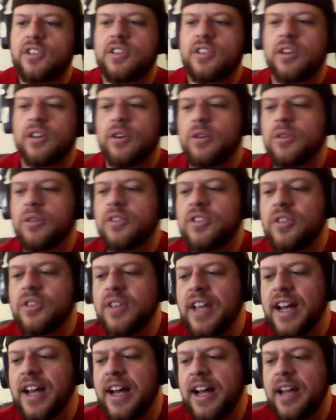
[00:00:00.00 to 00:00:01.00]
So
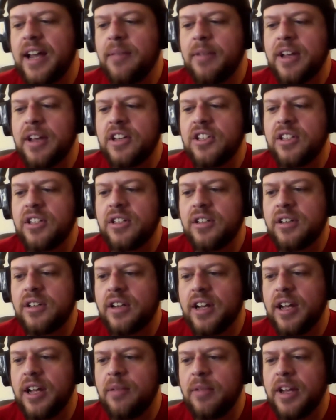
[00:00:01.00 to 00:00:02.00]
yeah, I
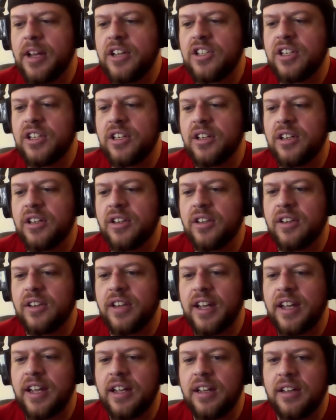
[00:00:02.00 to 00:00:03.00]
imagine
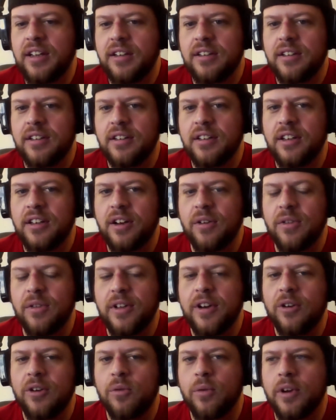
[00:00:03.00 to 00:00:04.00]
they
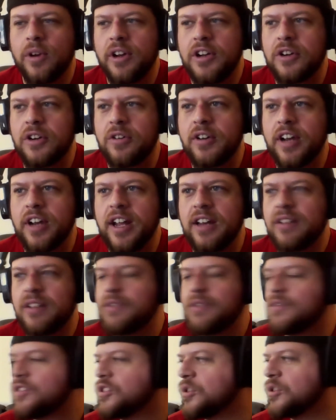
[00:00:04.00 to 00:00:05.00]
they don't want to
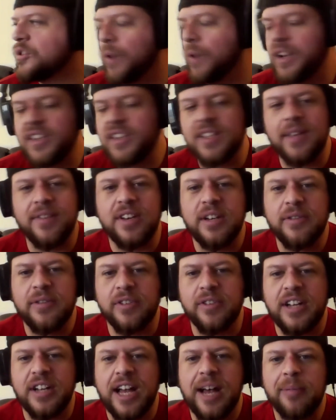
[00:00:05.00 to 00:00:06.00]
create 27
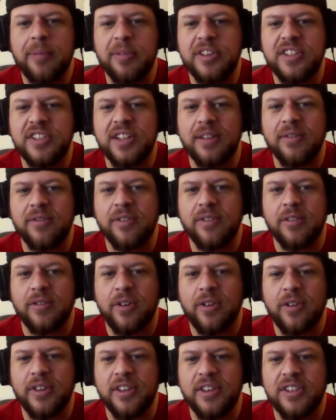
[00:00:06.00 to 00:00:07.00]
different copies of
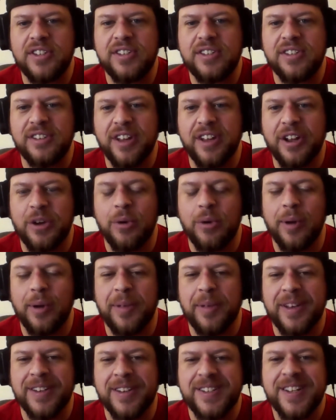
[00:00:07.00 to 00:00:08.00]
all this
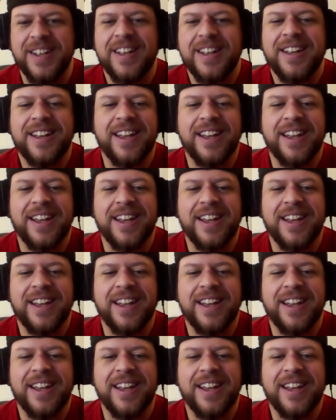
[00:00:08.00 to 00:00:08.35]
equipment